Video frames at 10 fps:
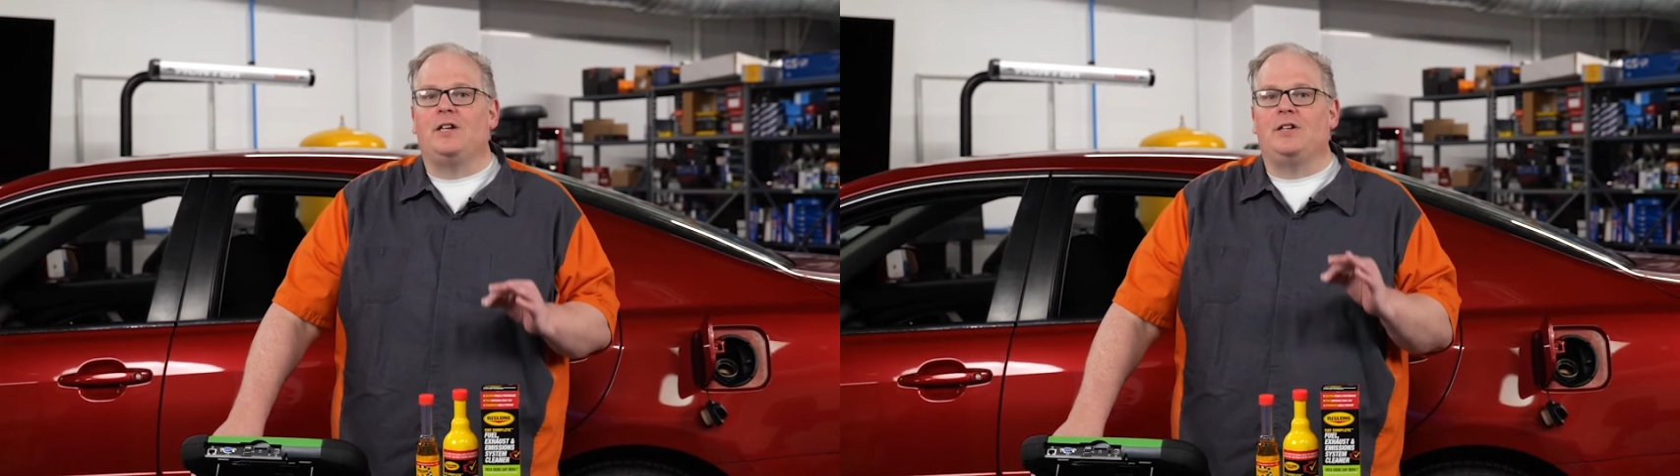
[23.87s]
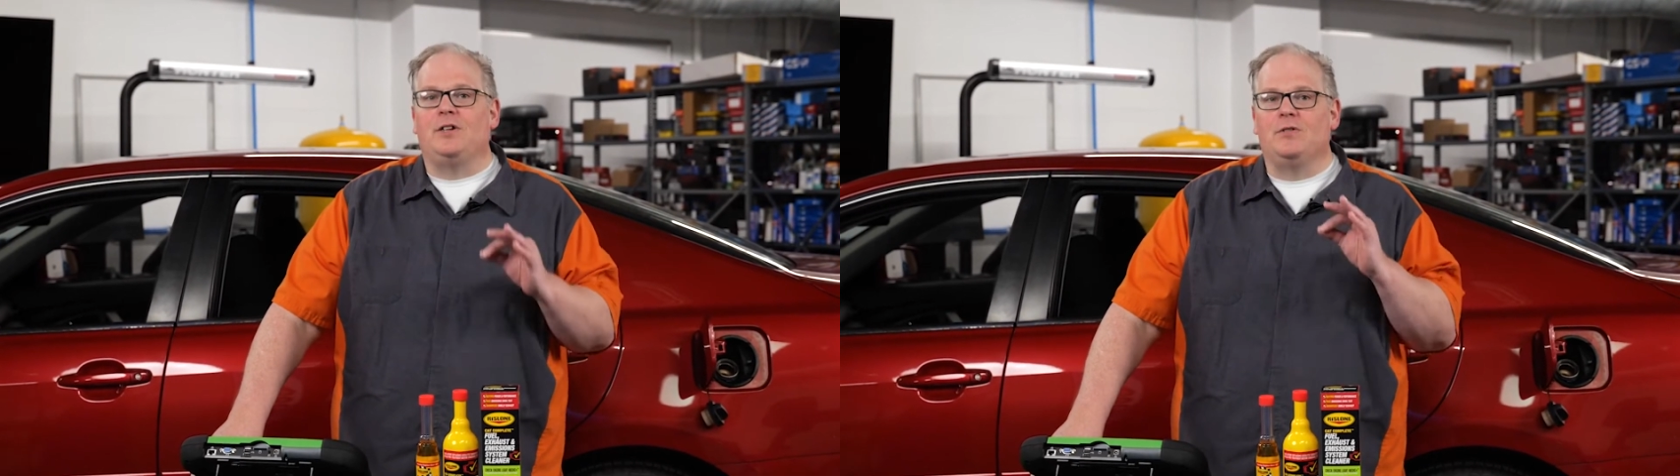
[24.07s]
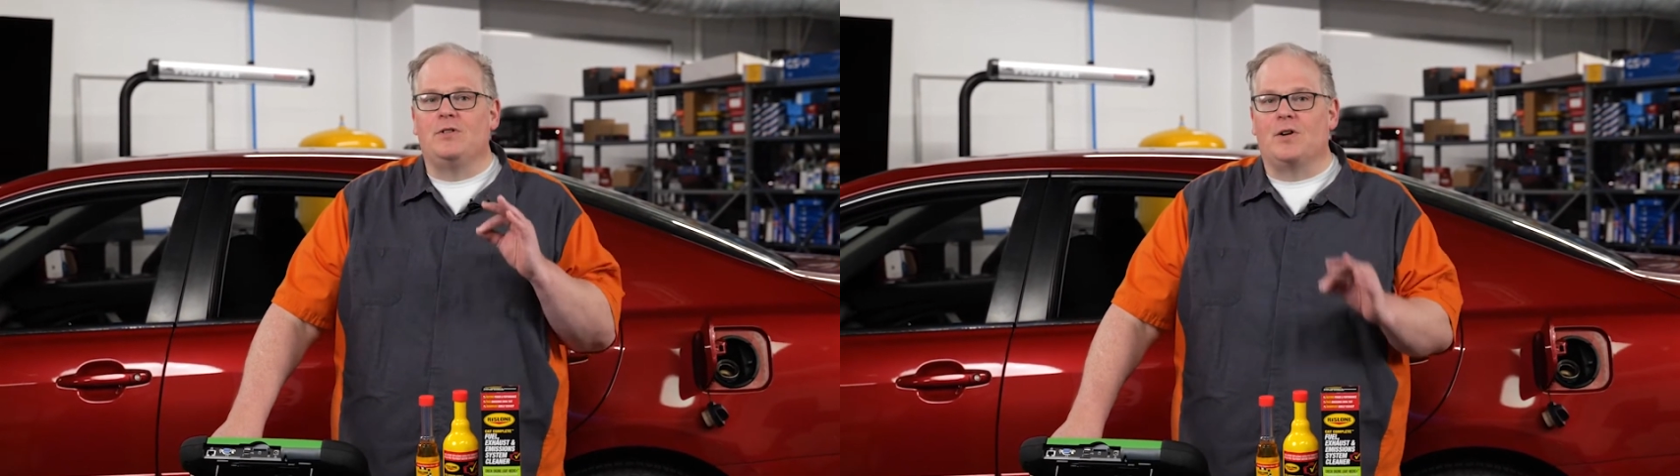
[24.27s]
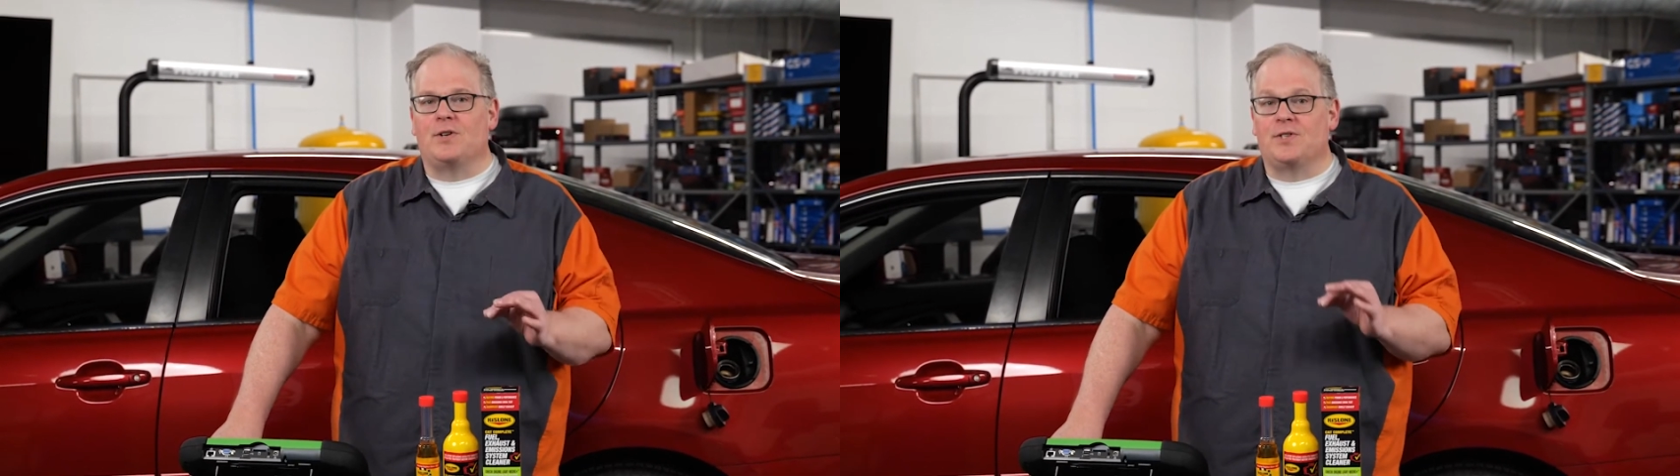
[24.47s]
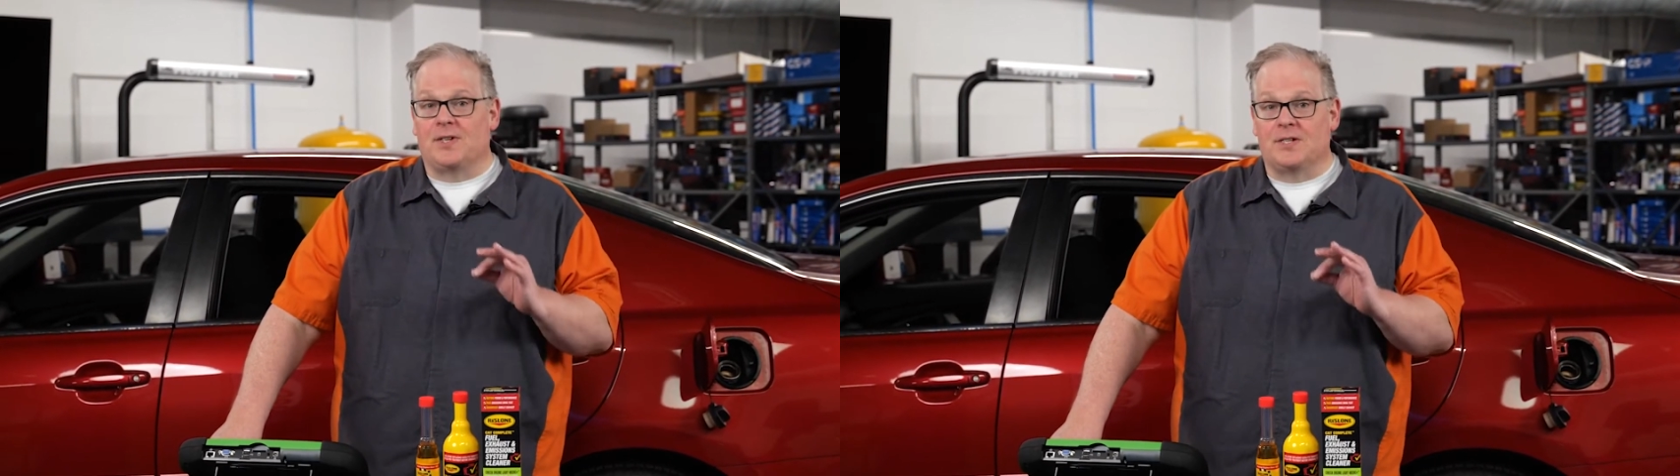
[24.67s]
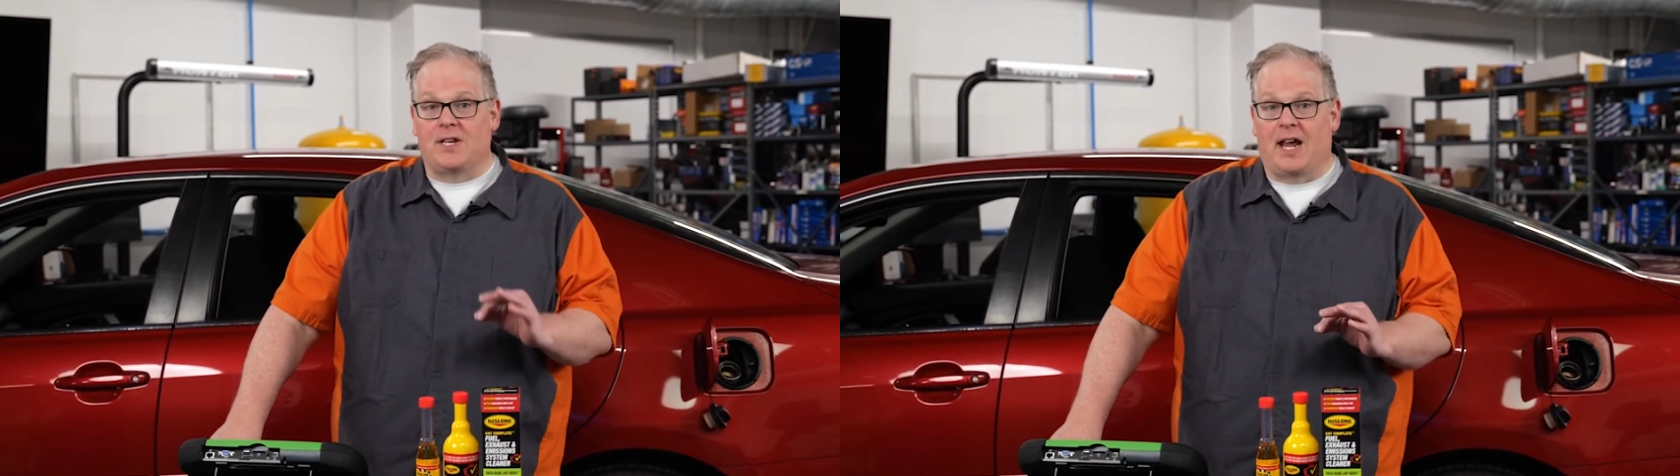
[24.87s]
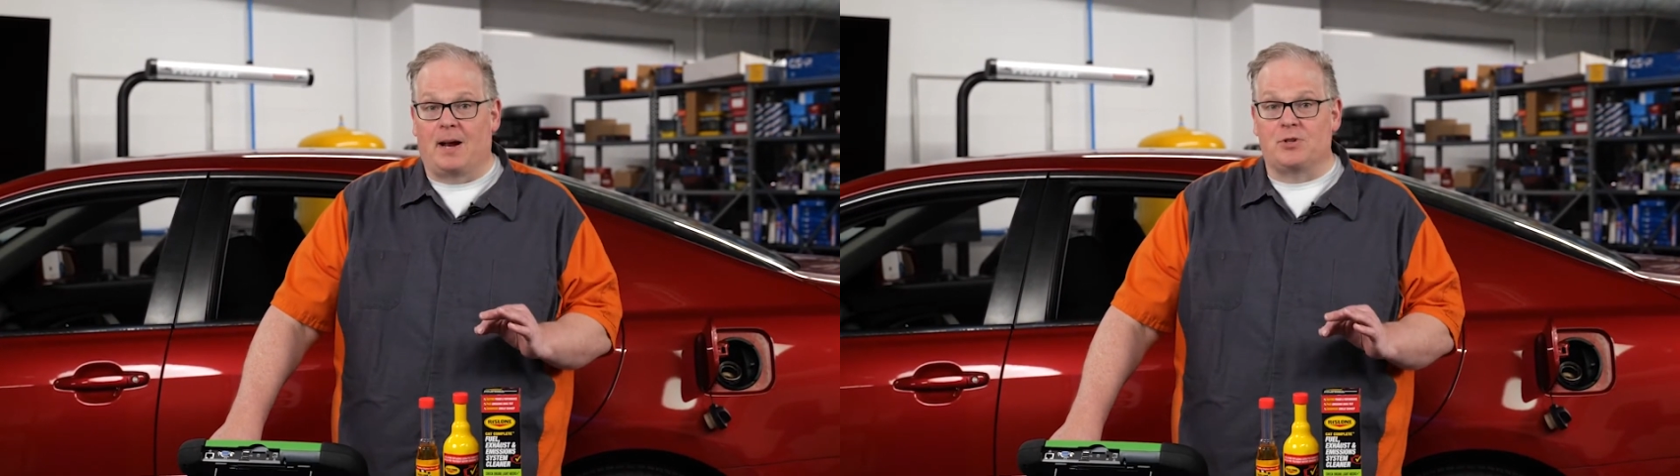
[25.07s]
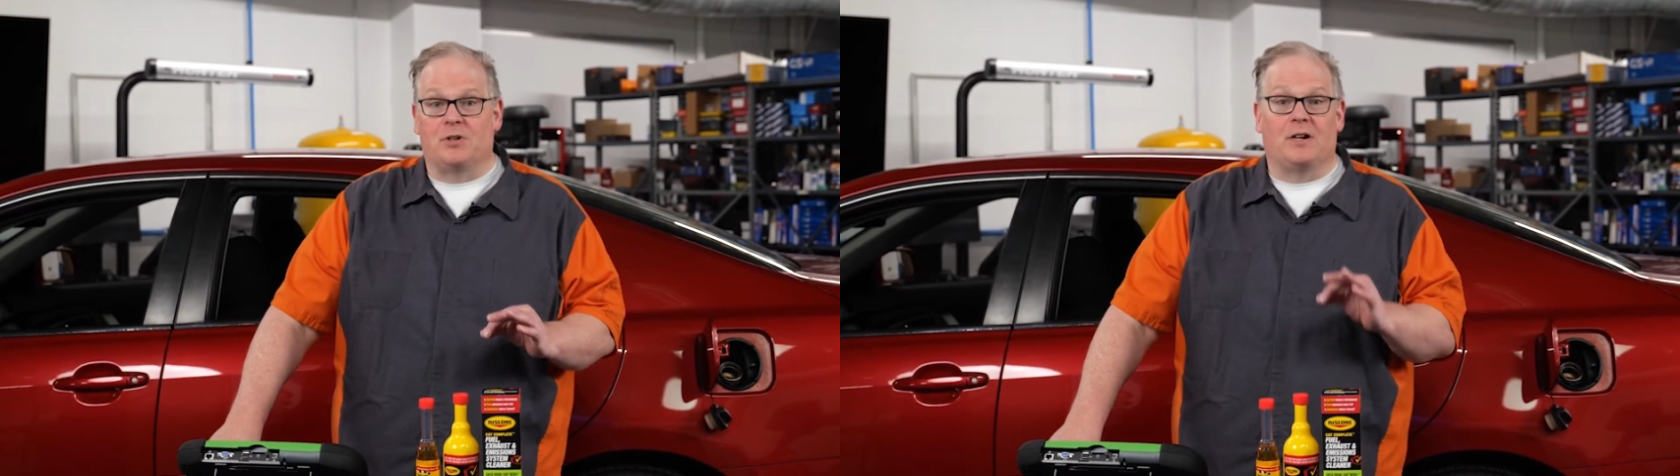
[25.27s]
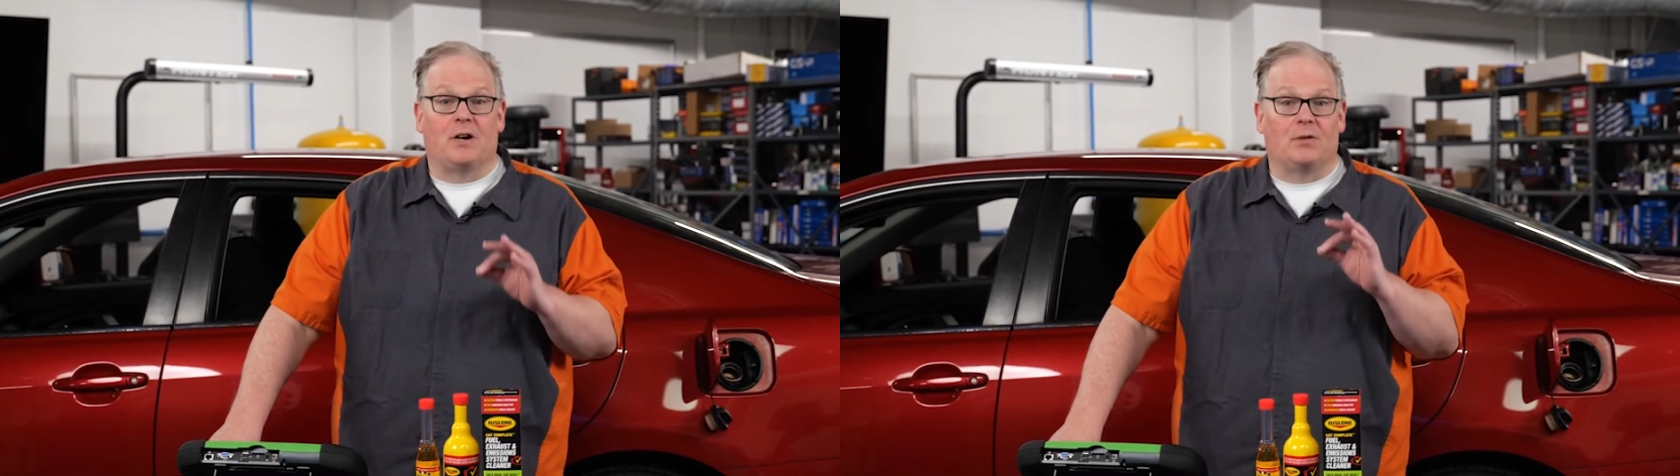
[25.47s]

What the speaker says: you notice that it's capturing